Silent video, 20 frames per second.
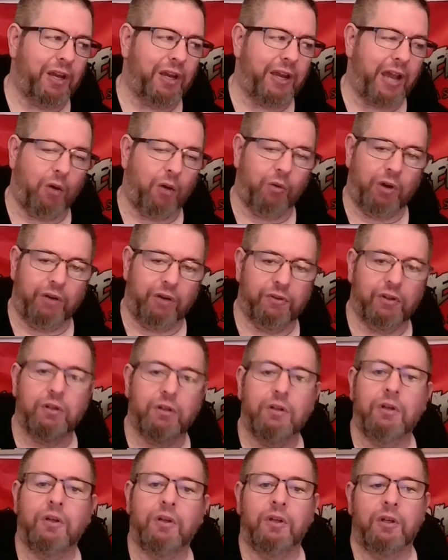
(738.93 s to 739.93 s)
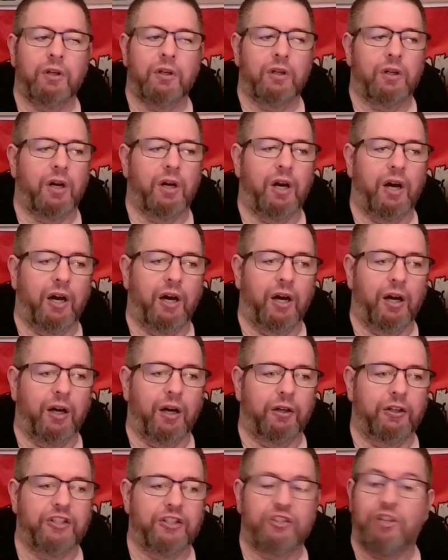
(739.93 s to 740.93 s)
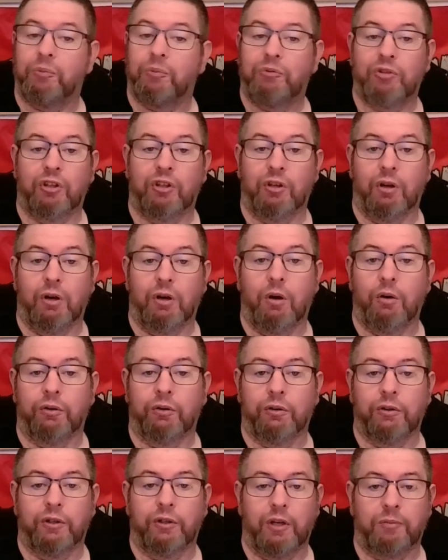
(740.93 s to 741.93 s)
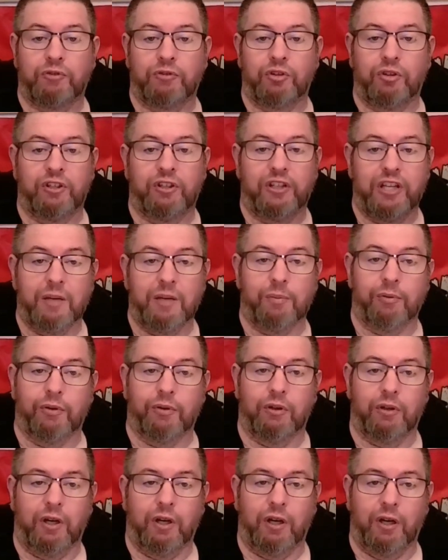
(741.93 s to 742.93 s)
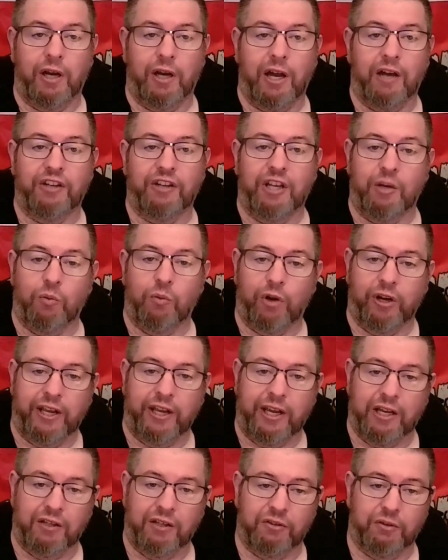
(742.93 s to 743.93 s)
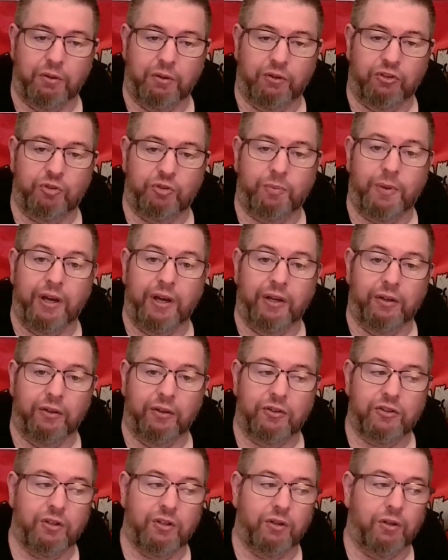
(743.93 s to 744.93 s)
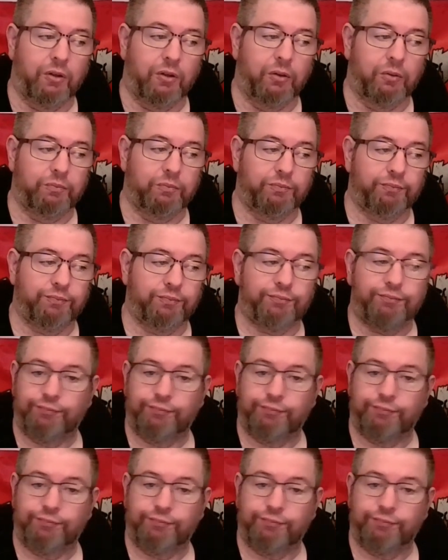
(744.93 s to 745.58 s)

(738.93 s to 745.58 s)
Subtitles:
However, it's up to the owner, up to the keeper, how they want to handle their own spider. So